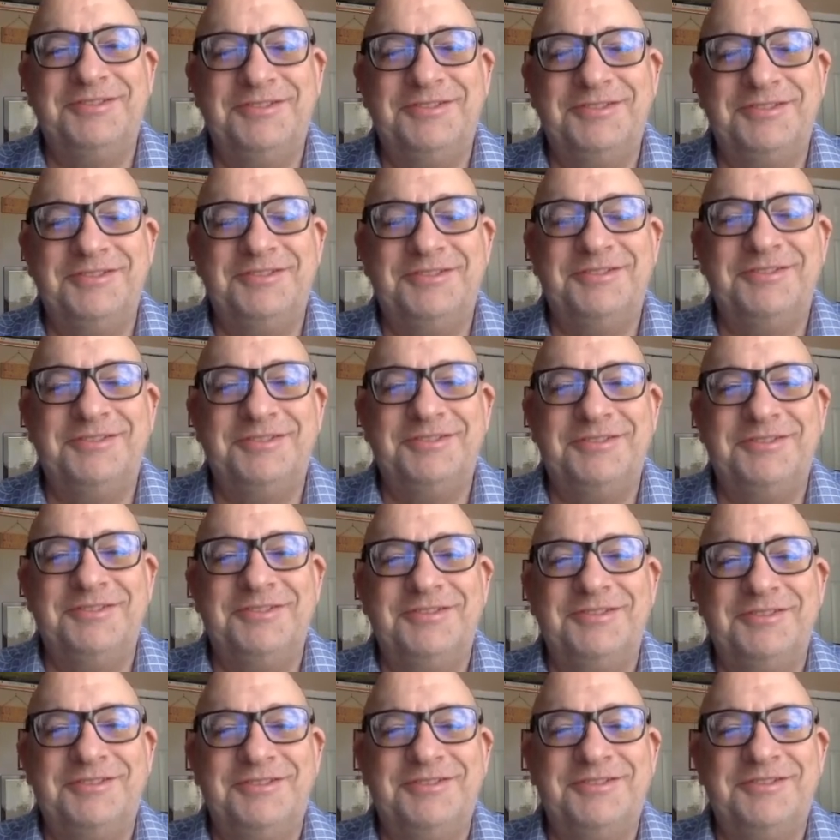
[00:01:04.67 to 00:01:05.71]

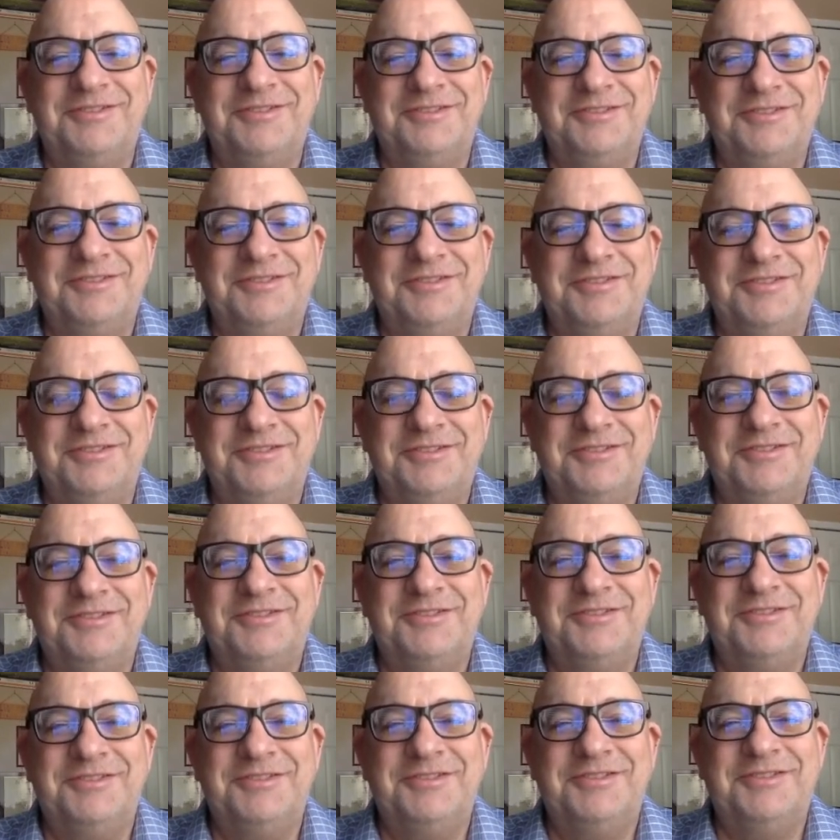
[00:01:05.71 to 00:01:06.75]

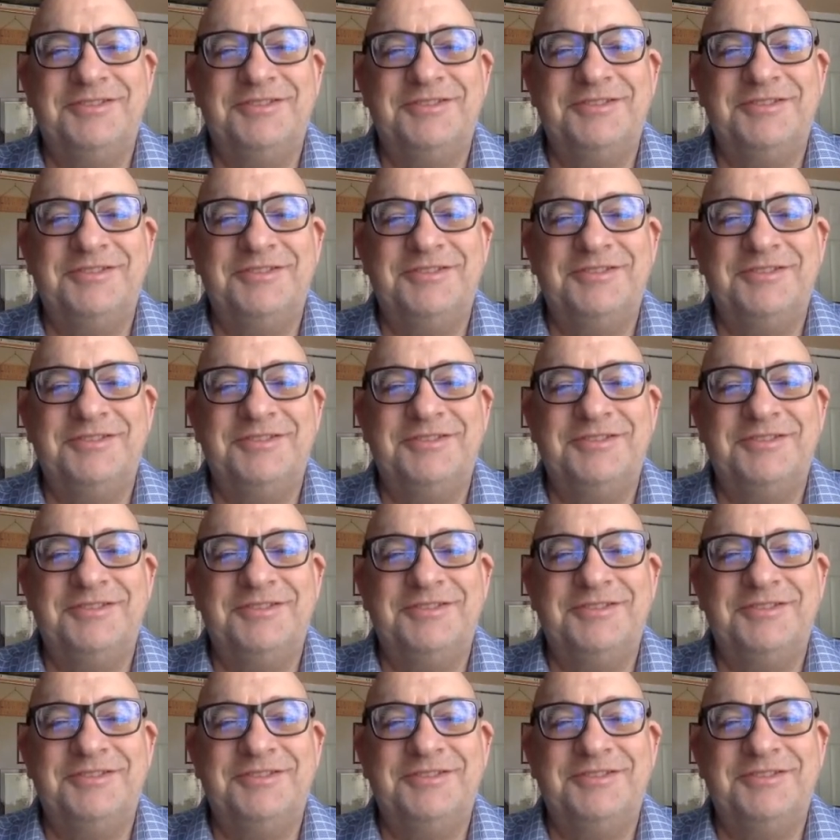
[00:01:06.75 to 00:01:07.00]
No words are spoken by the person on screen.